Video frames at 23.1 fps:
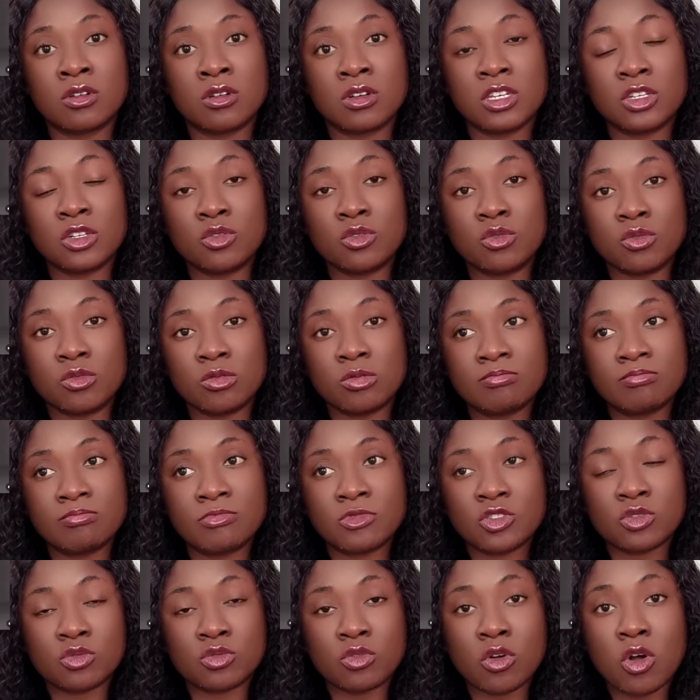you know,
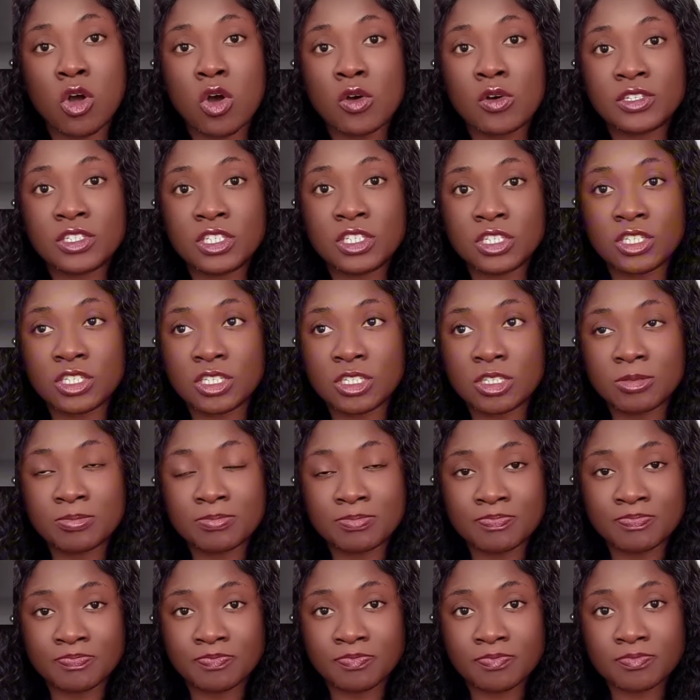to call the
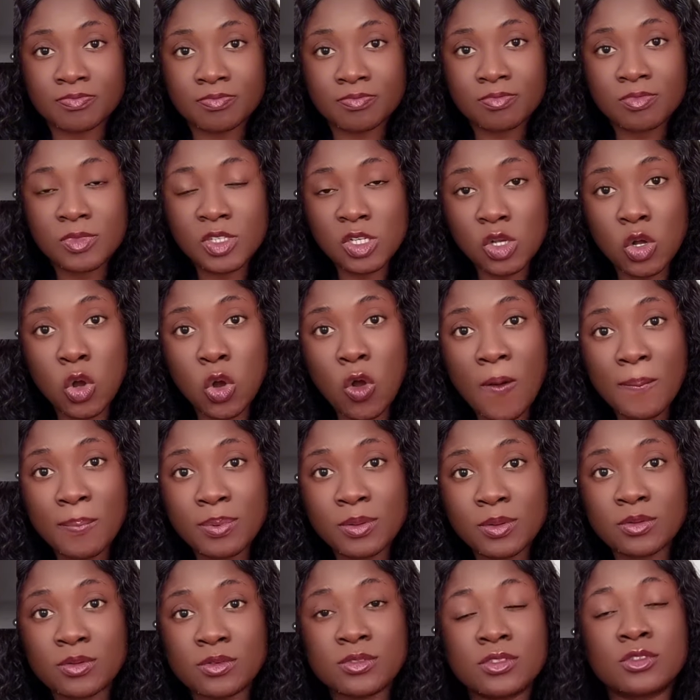
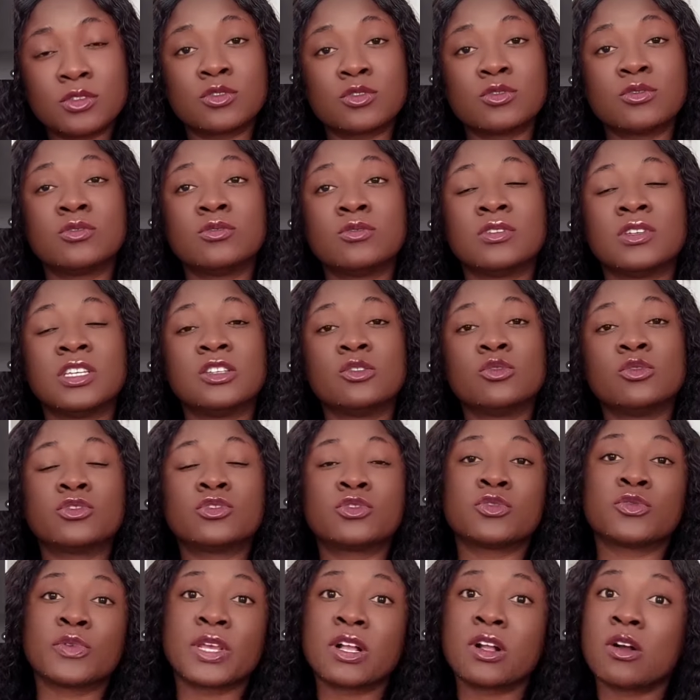couples to, you know,
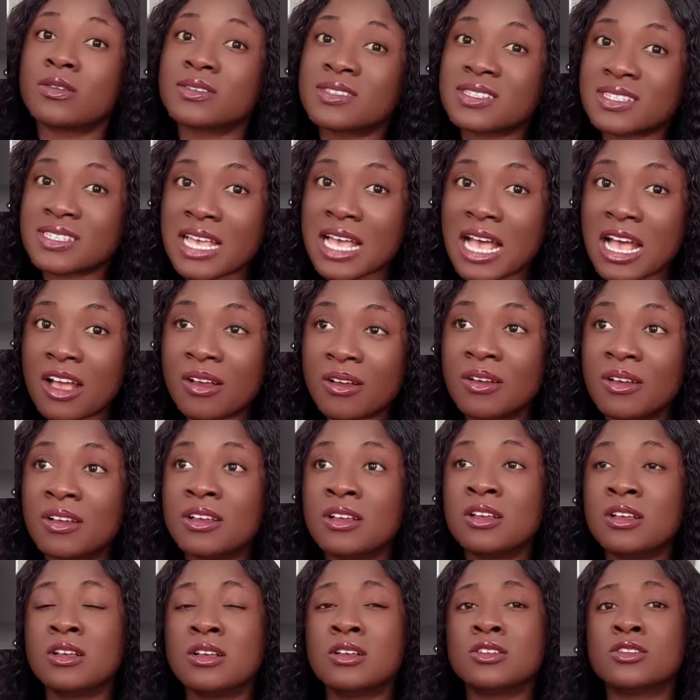to reconcile.
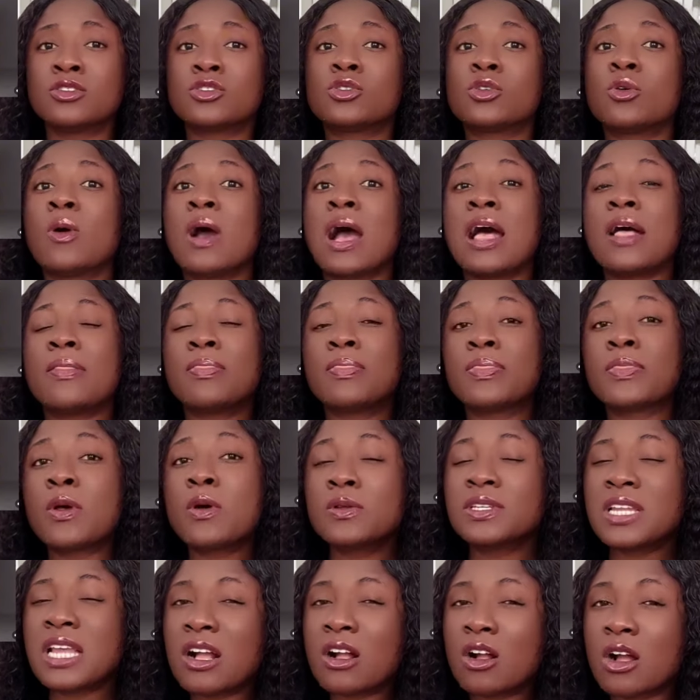So
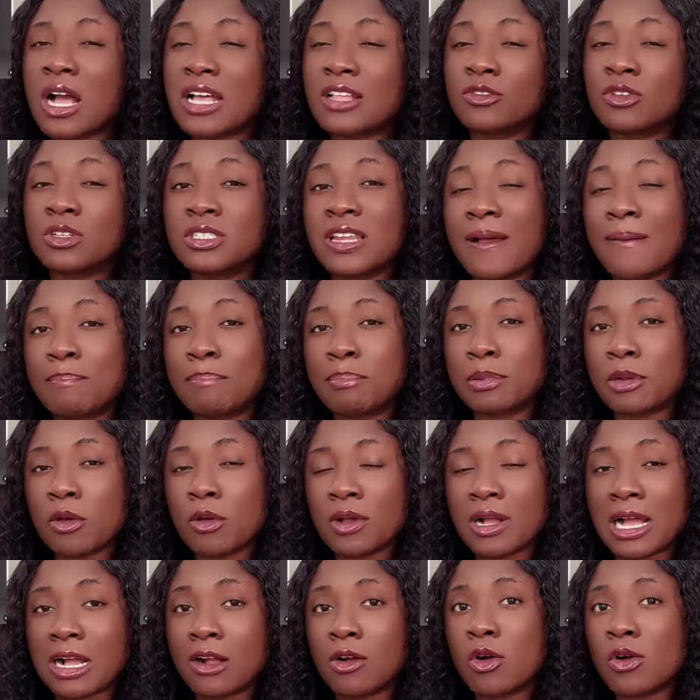another
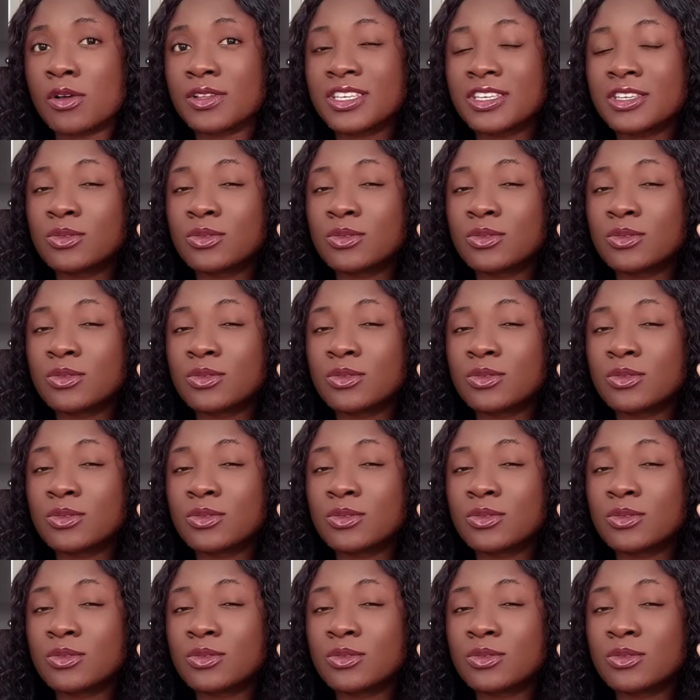blogger called